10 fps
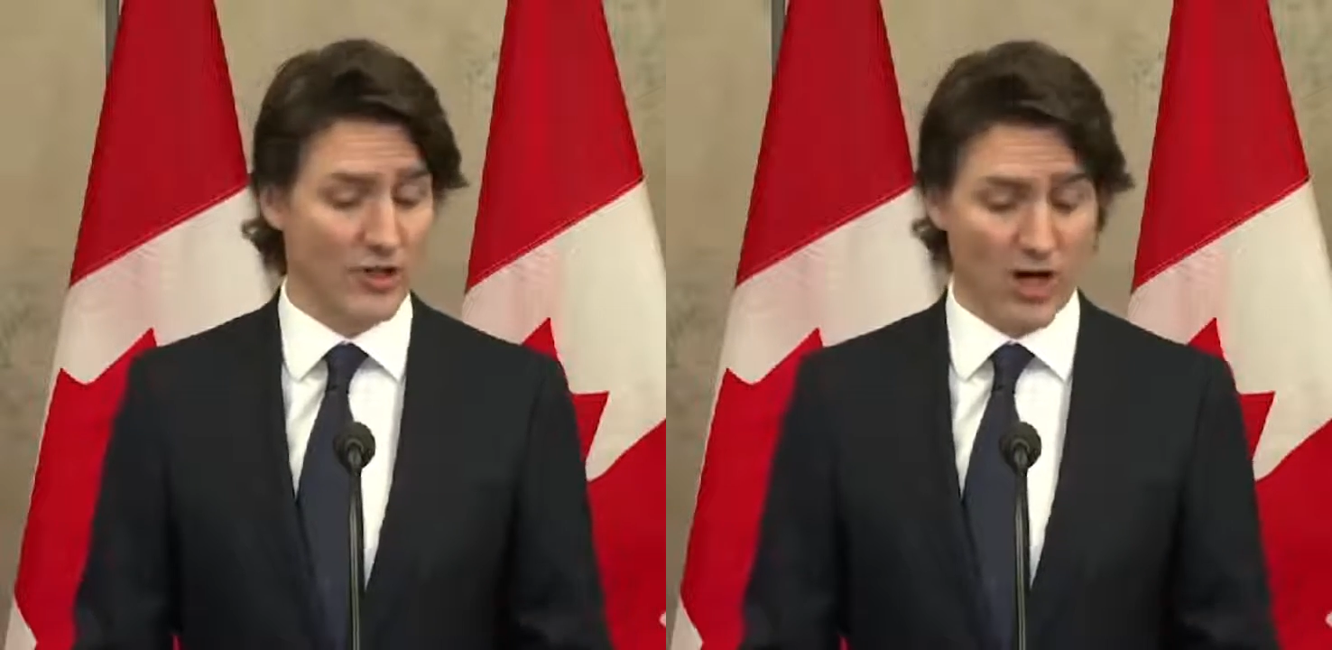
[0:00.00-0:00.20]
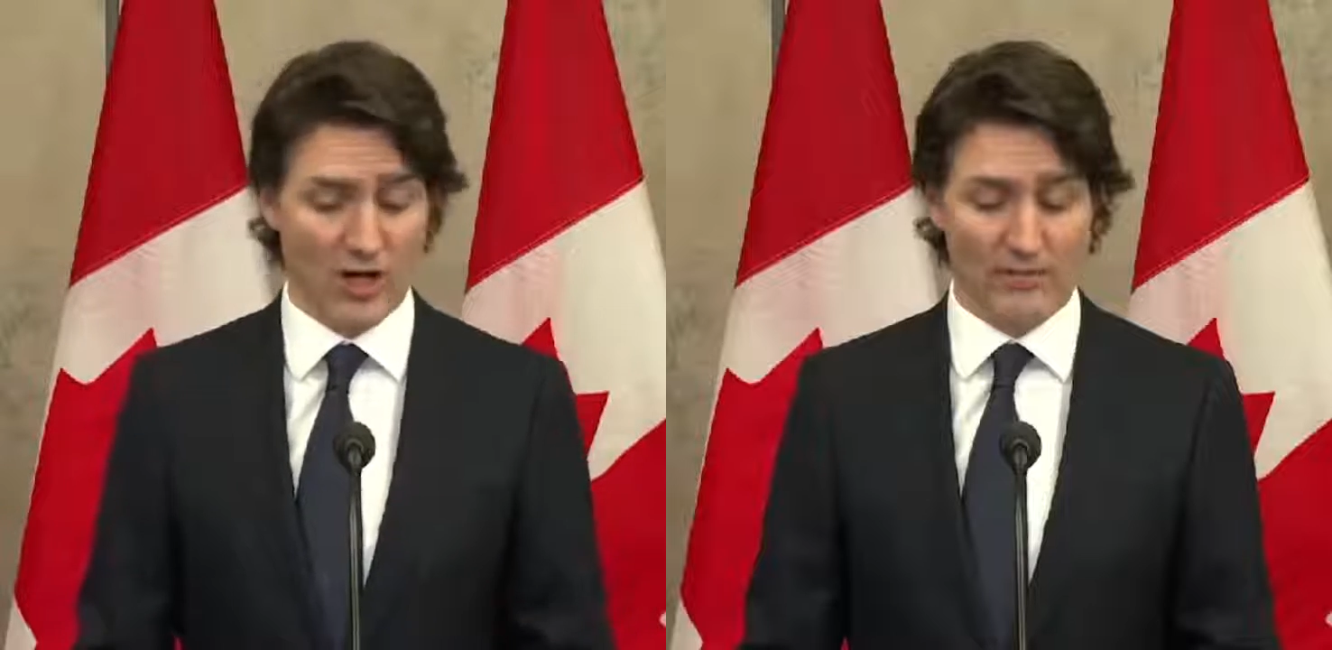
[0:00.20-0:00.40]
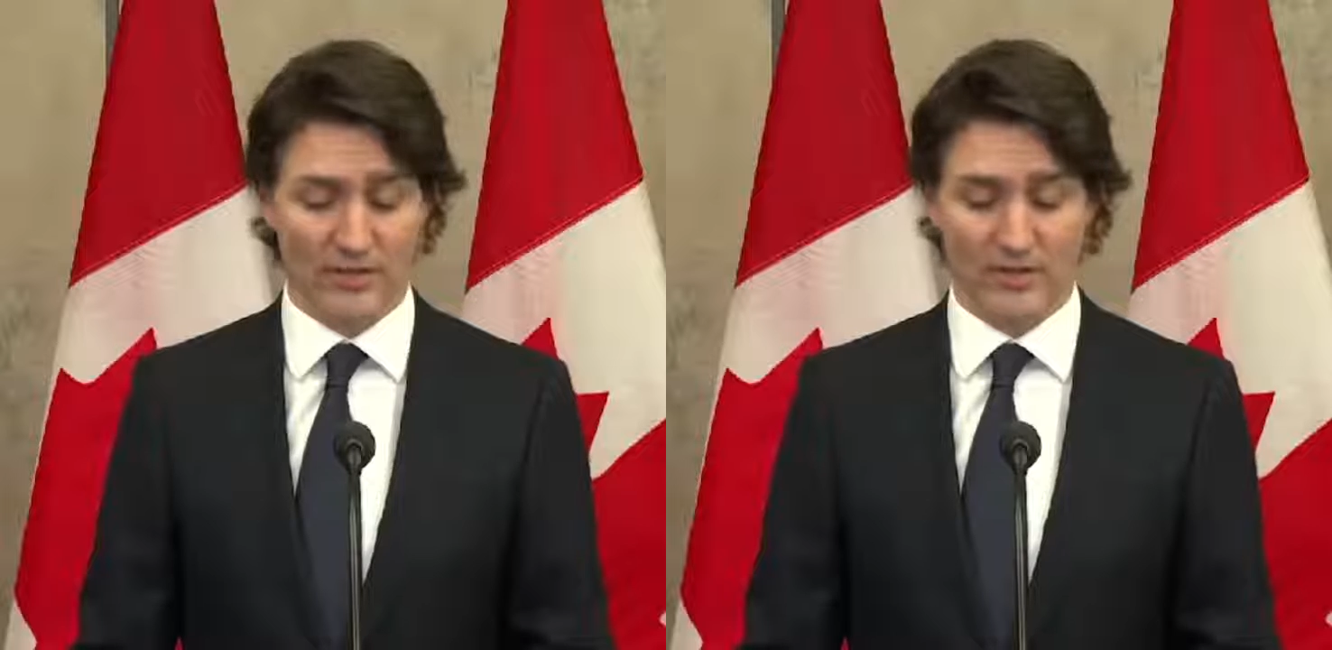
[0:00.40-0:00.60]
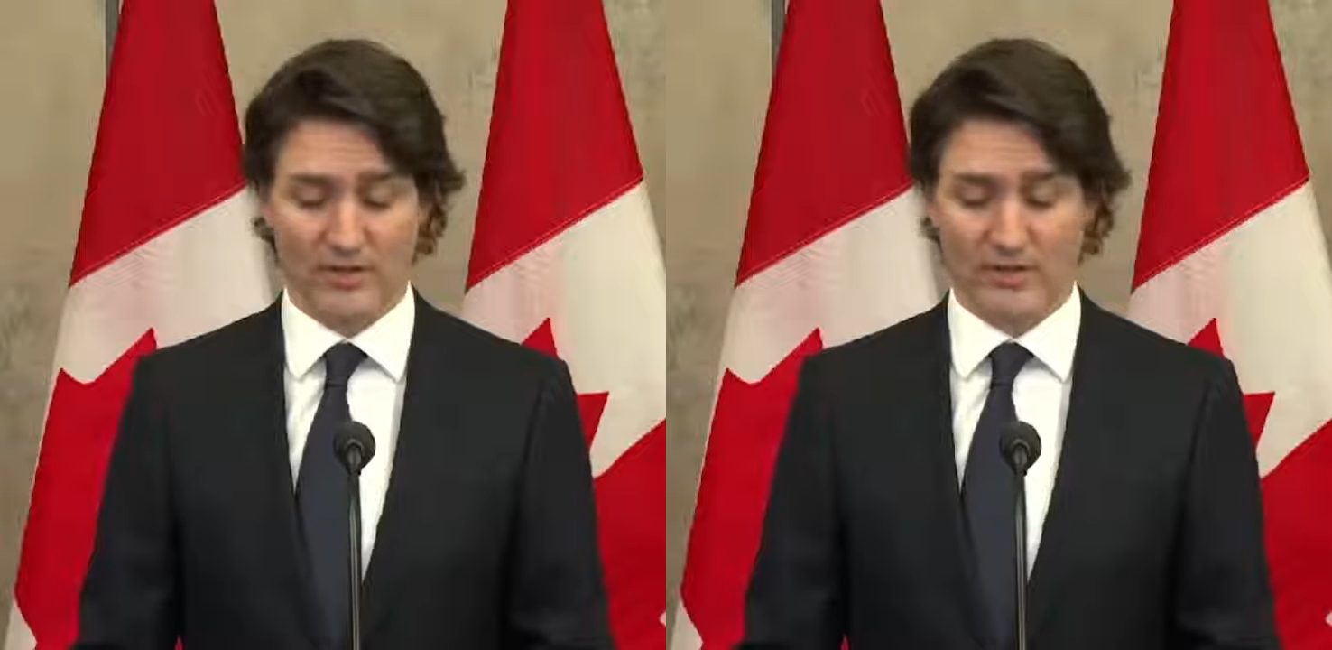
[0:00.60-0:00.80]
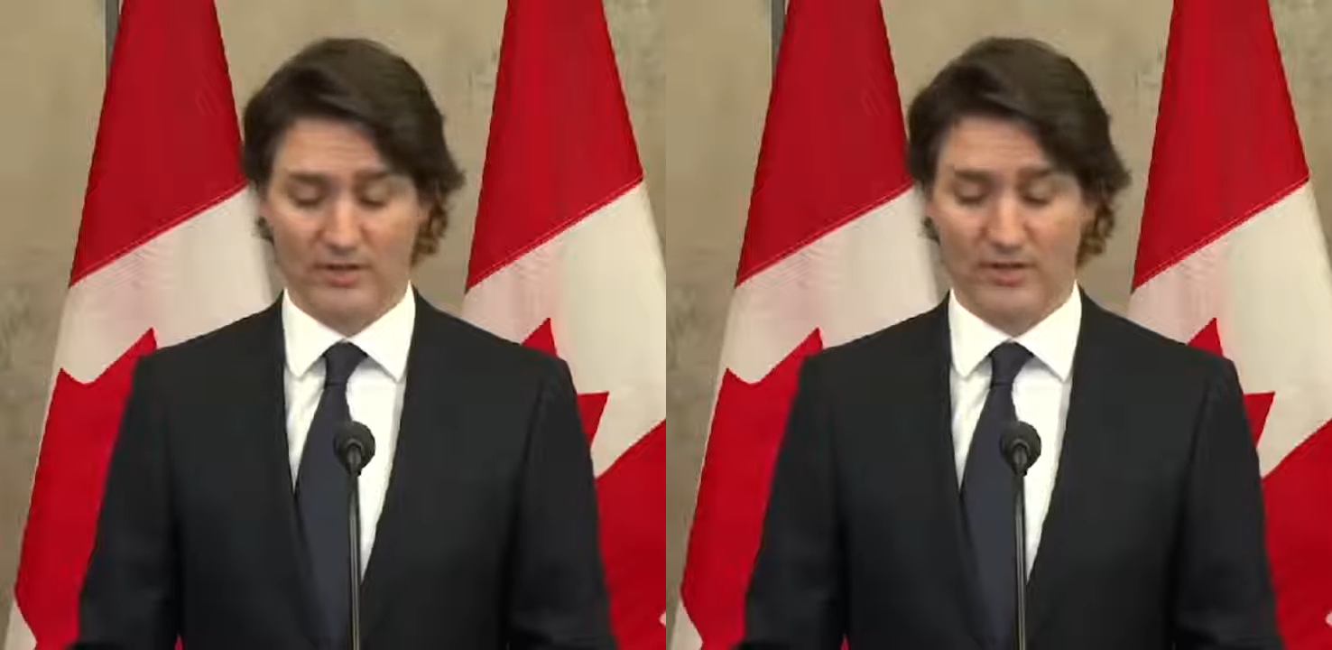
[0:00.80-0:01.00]
job,
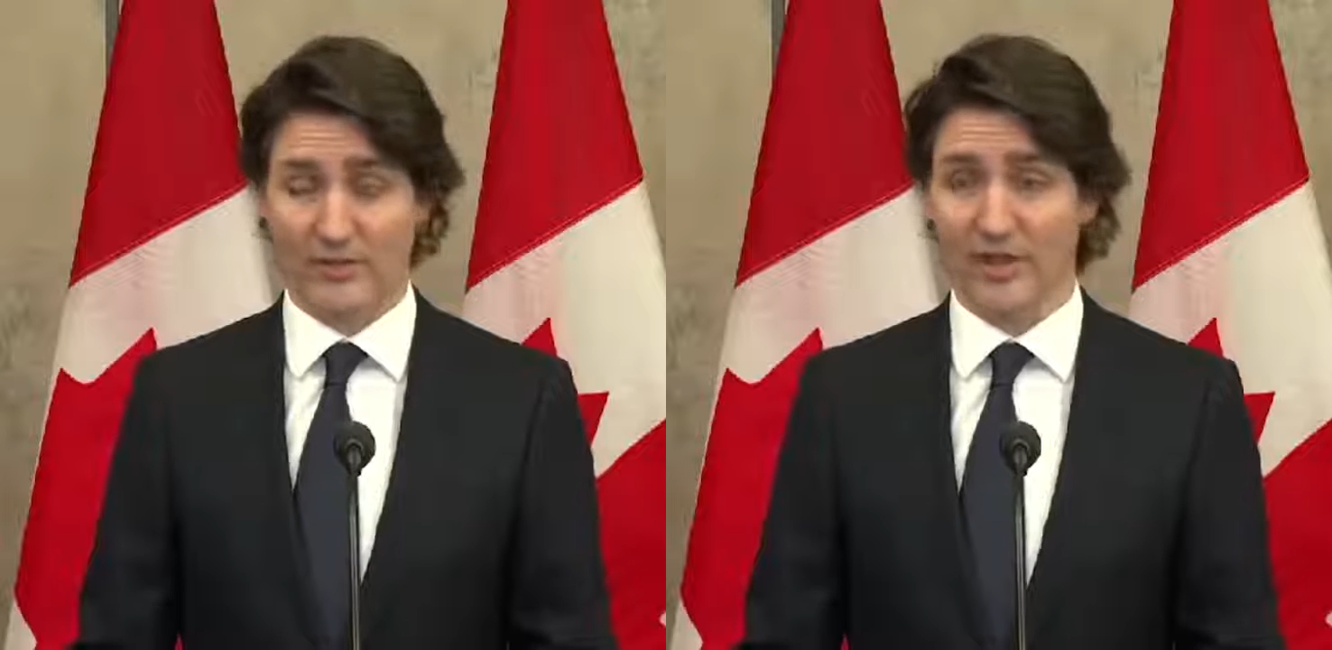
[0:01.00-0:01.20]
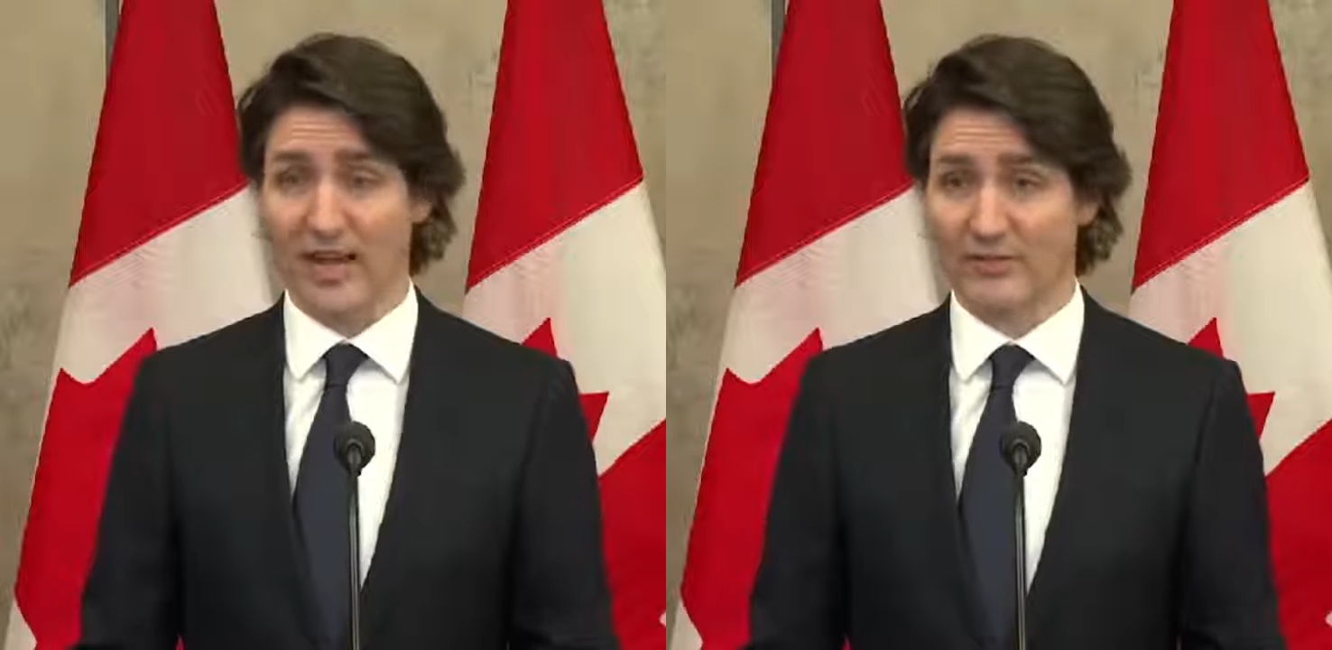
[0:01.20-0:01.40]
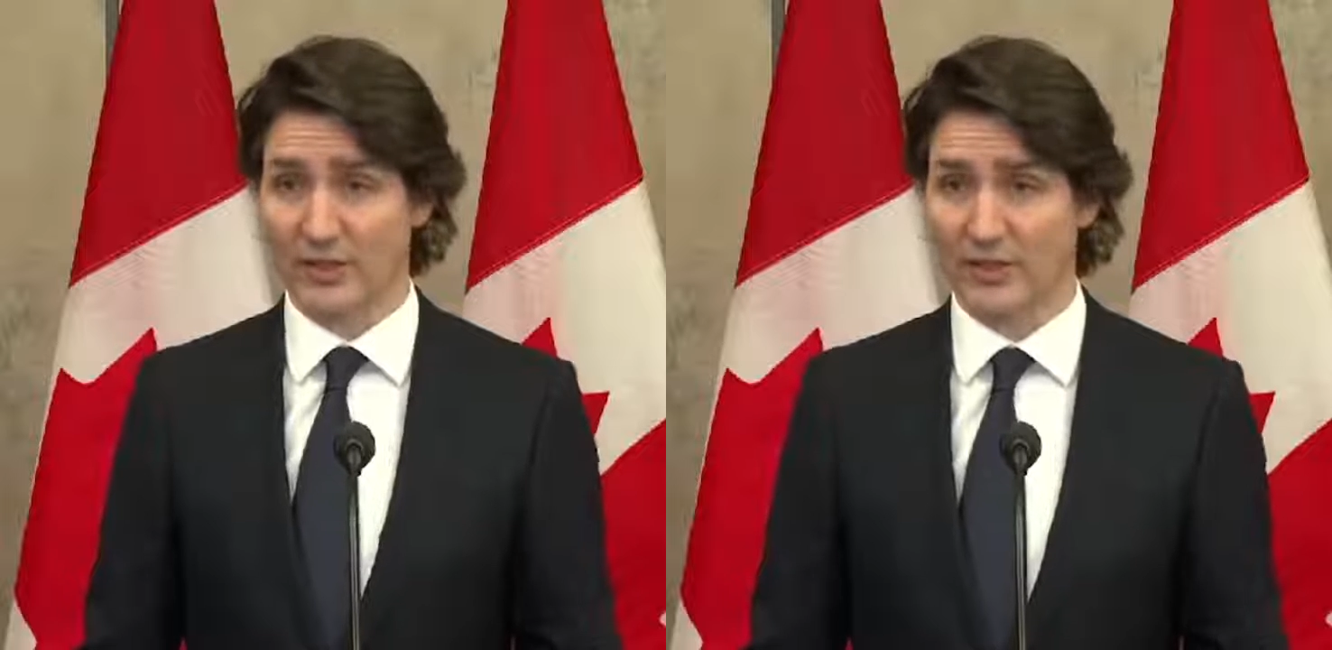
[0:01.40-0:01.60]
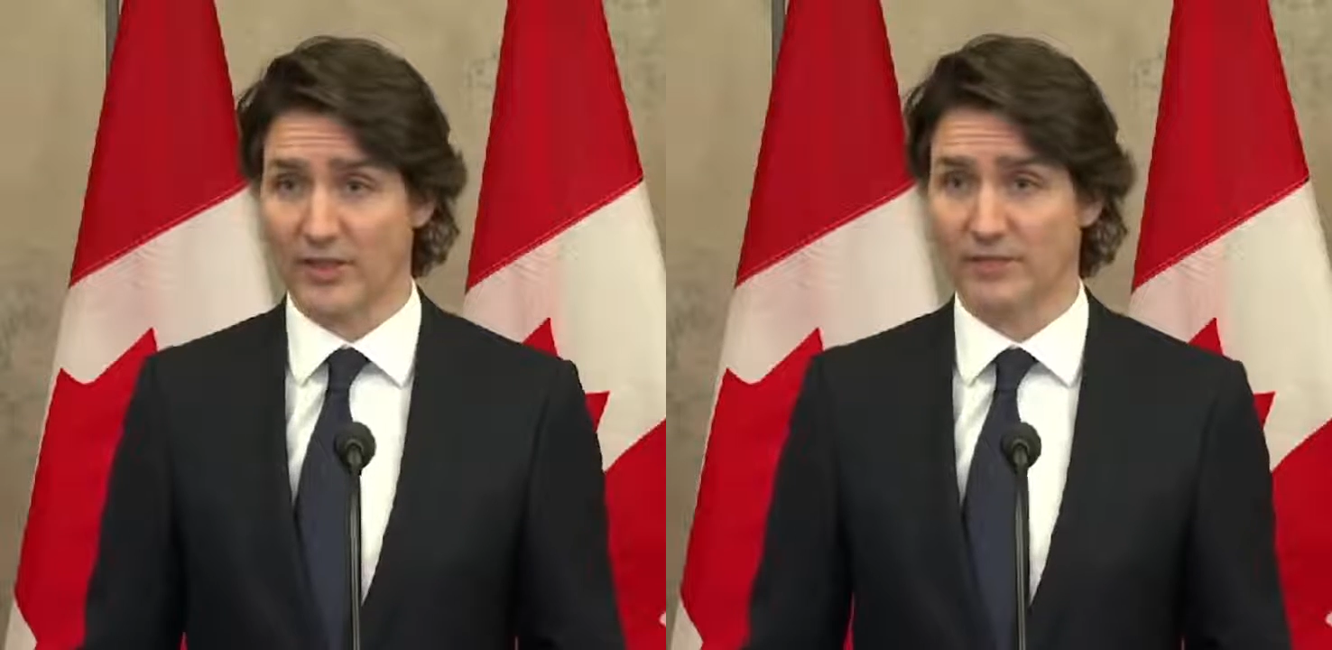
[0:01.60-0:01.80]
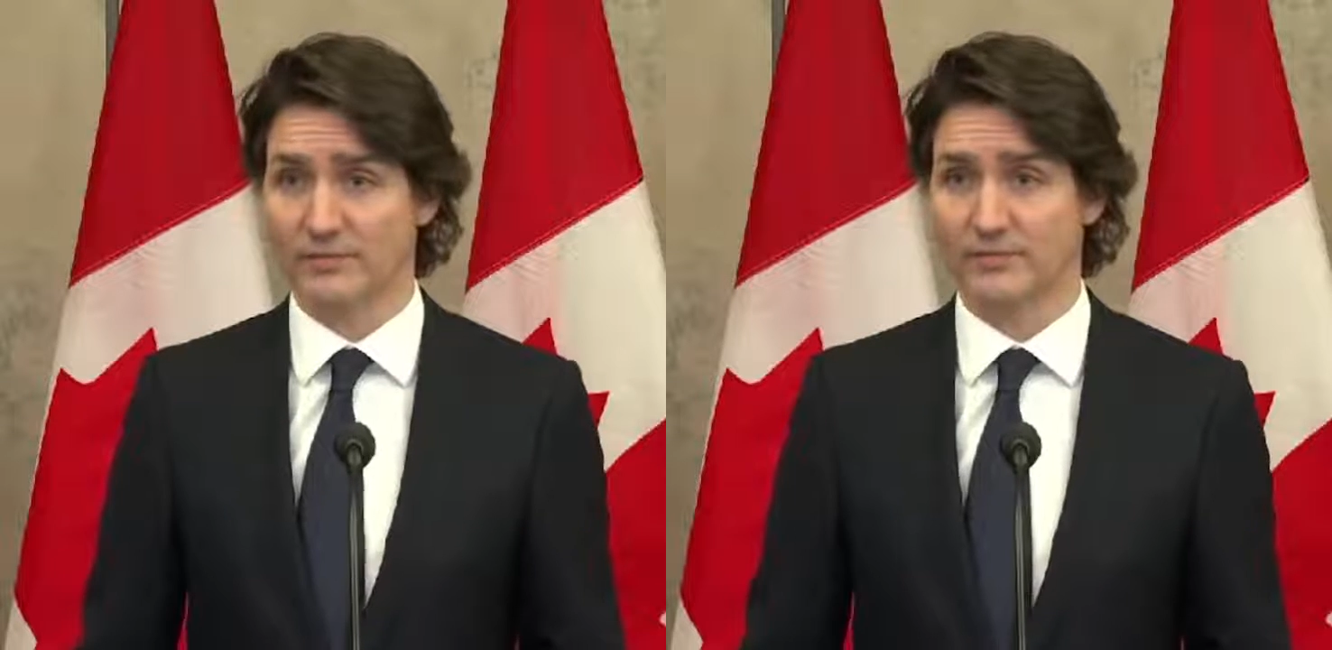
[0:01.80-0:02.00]
your
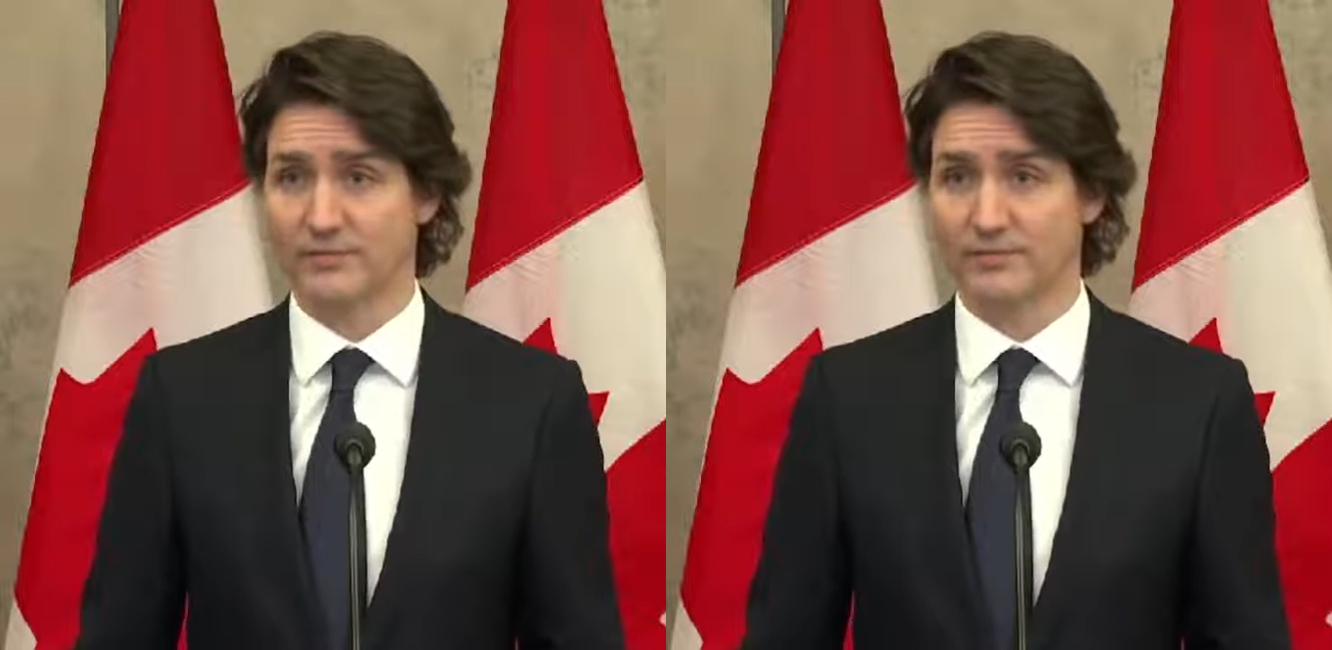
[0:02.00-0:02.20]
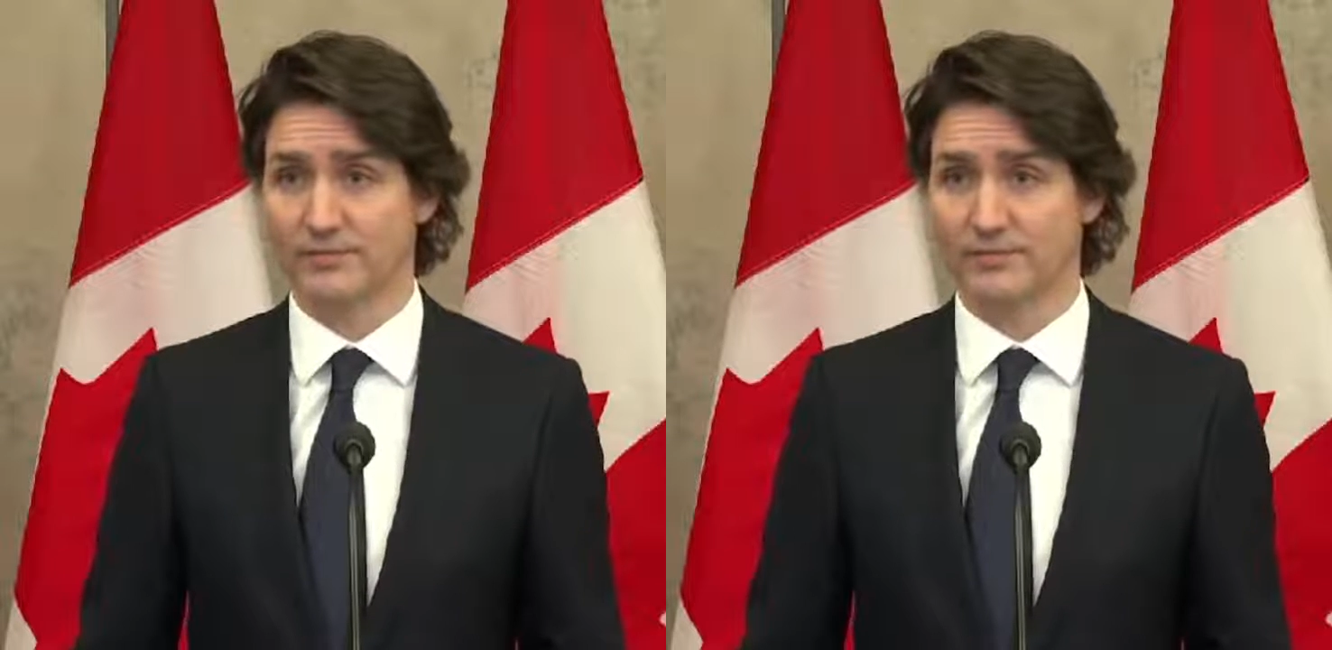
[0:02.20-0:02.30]
livelihood,